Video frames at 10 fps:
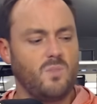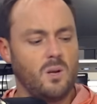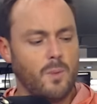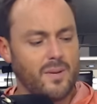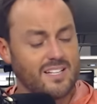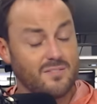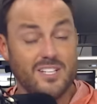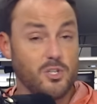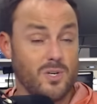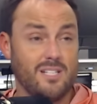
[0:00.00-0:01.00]
But because of
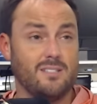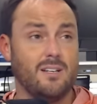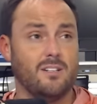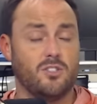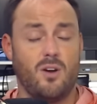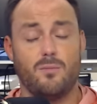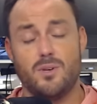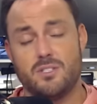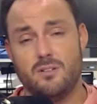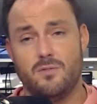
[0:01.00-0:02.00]
injuries, Trevin
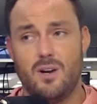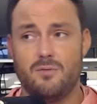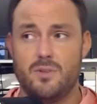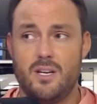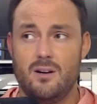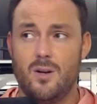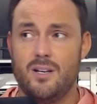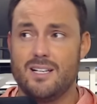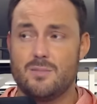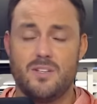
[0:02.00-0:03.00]
Brazil for out for the year, and
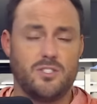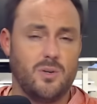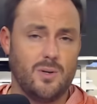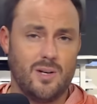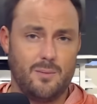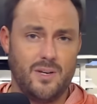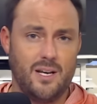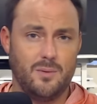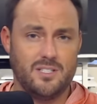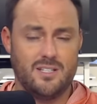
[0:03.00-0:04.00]
Nick Smith Jr. not being
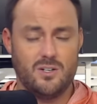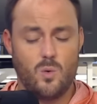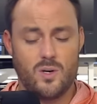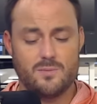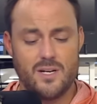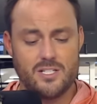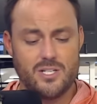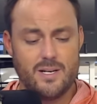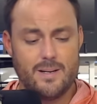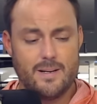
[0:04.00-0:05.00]
able to see the court as
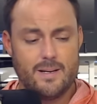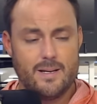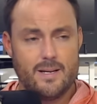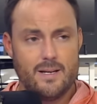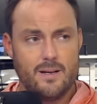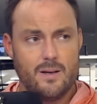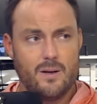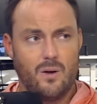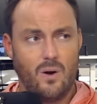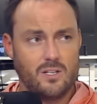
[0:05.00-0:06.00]
much,
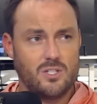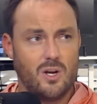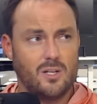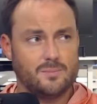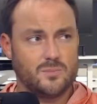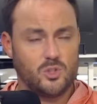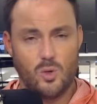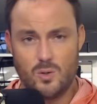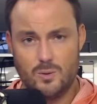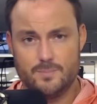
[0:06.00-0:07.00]
Arkansas
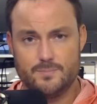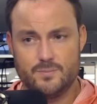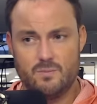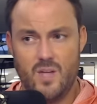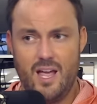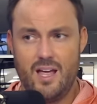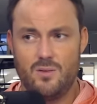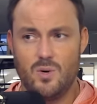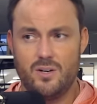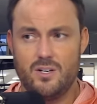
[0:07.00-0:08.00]
struggled. They
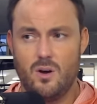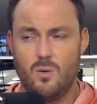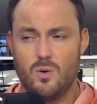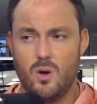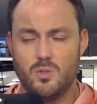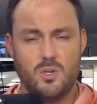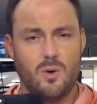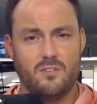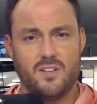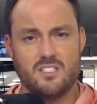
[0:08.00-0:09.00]
had really no go-to
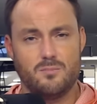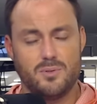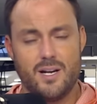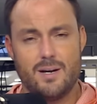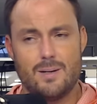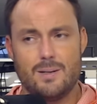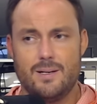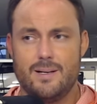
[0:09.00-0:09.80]
offensive player.